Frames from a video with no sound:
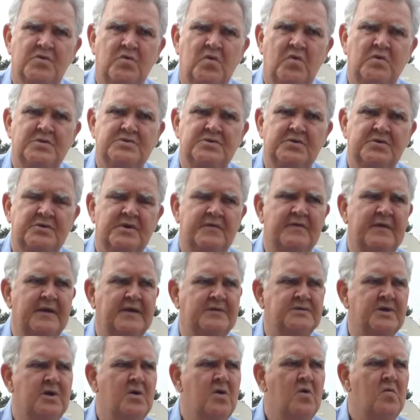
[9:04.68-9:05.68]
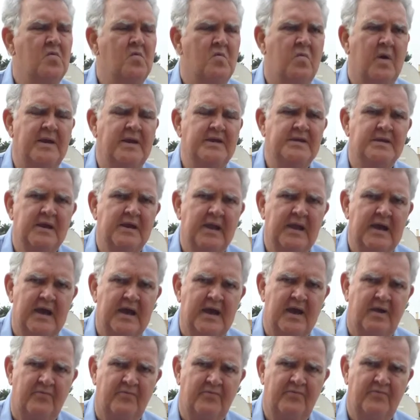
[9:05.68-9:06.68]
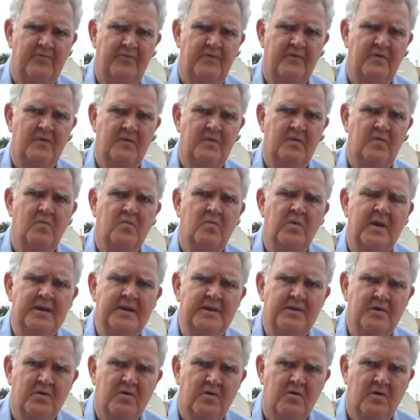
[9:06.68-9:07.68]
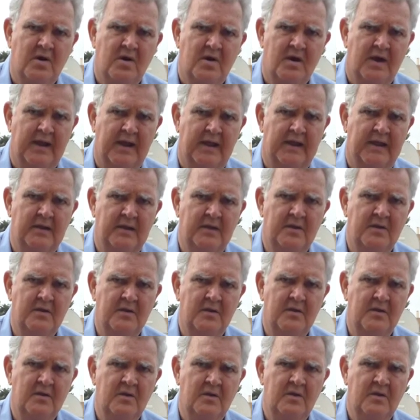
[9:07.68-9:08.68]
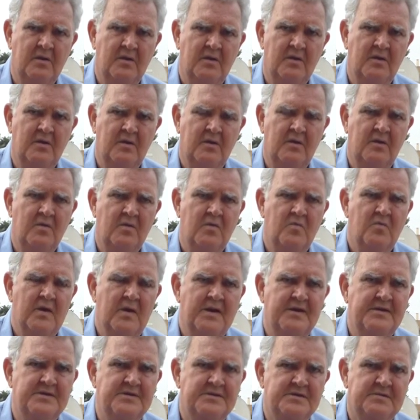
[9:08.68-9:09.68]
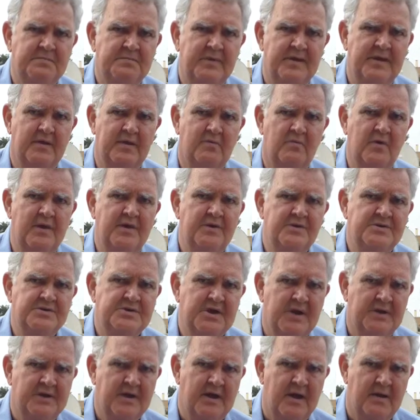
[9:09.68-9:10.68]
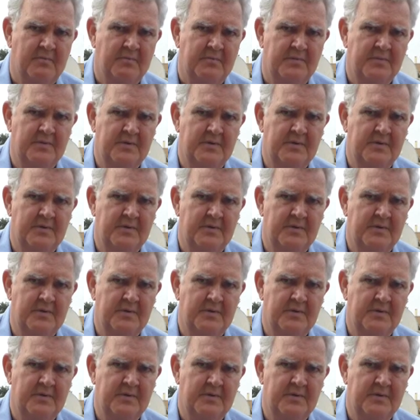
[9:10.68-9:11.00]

all sorts of things. When to laugh, when to cry, when to speak, when to shut up.